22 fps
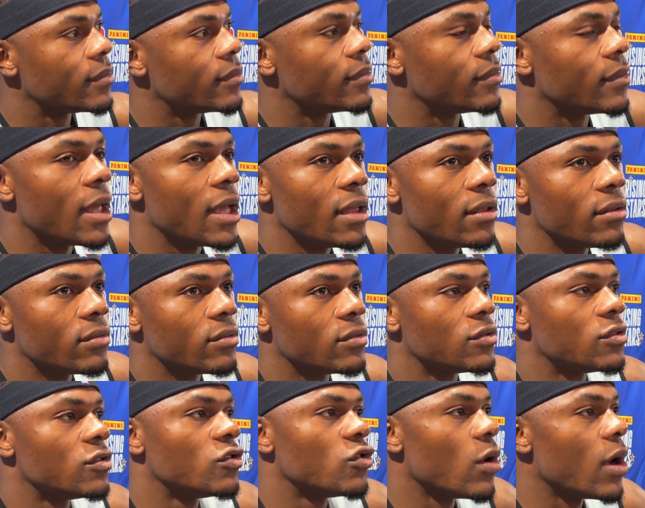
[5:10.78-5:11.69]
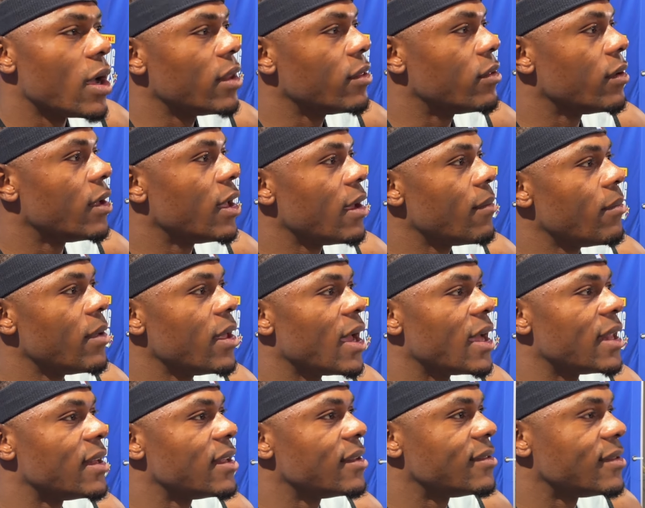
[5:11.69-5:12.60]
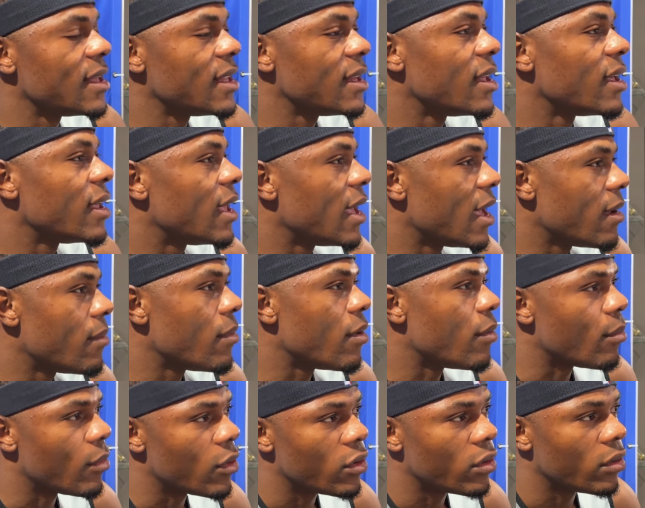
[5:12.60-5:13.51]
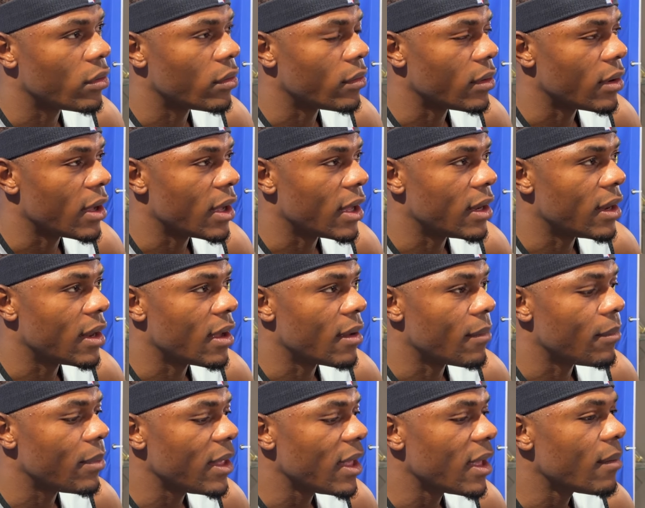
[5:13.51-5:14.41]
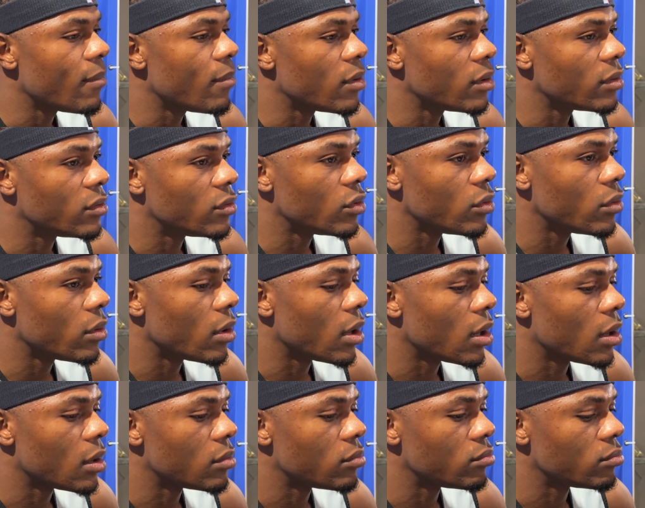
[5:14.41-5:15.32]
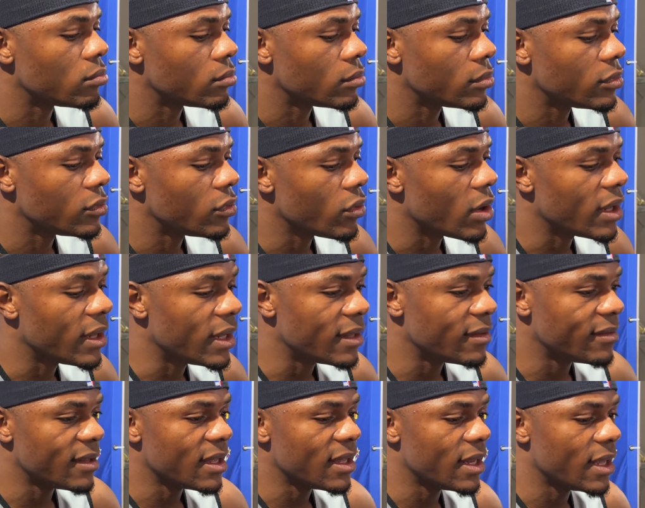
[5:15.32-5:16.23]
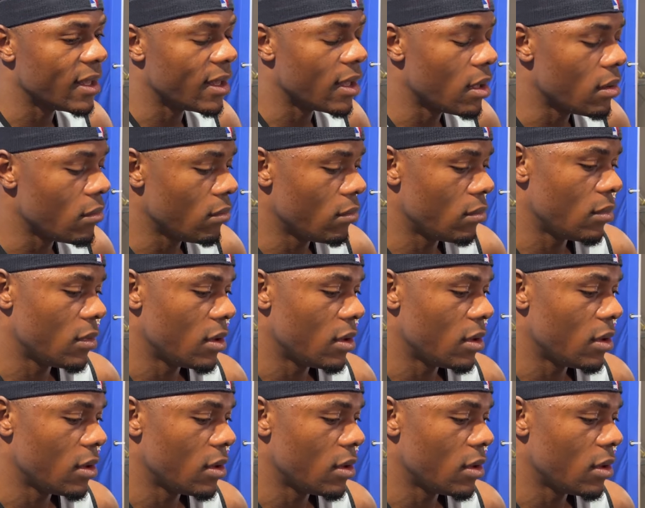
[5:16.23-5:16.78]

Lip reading: They're trying to get me understand the game and more, and be able to understand the game,